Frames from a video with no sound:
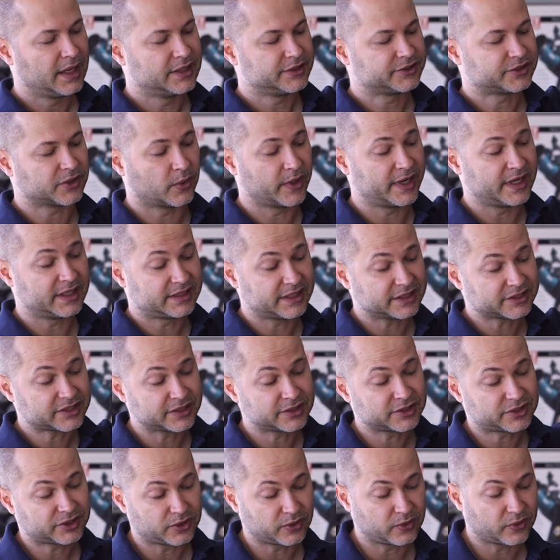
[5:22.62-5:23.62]
so in
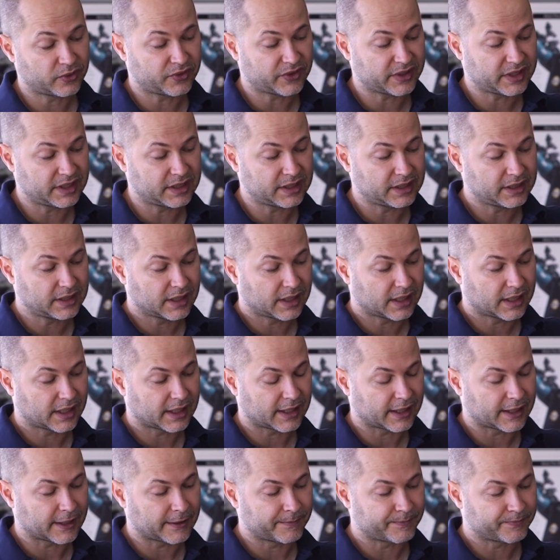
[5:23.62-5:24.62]
addition to the
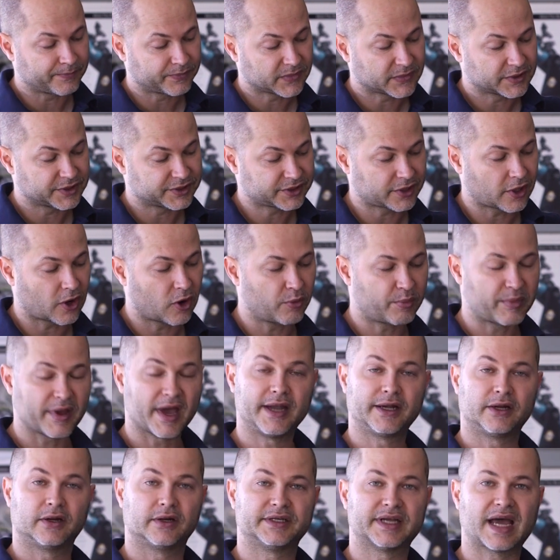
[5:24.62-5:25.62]
um, scope
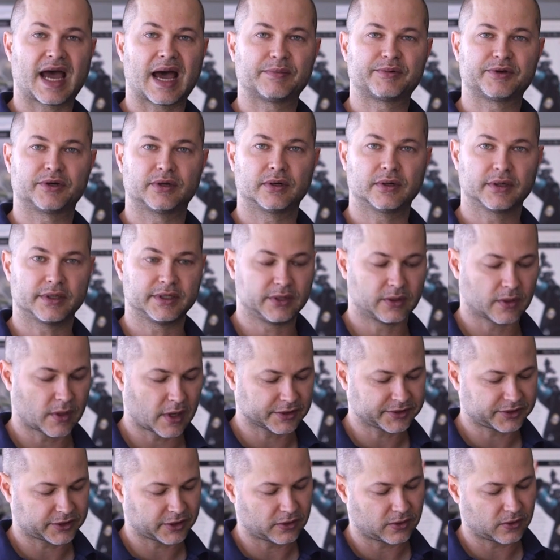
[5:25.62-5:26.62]
and your adapter, you
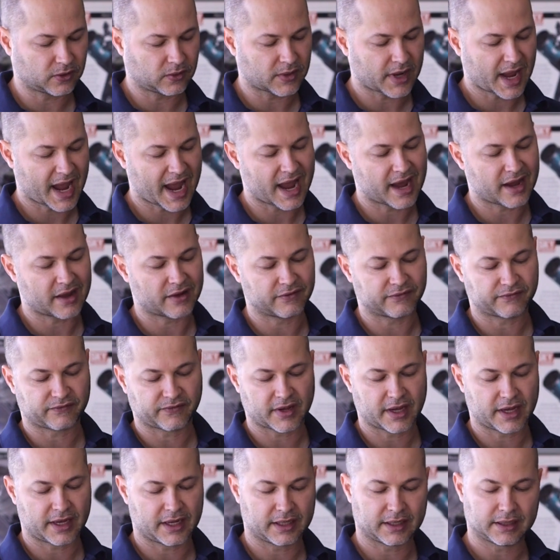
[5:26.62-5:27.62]
also have
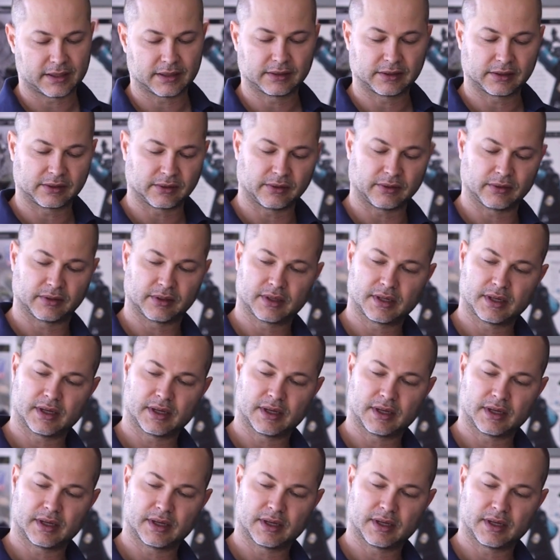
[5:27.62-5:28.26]
a little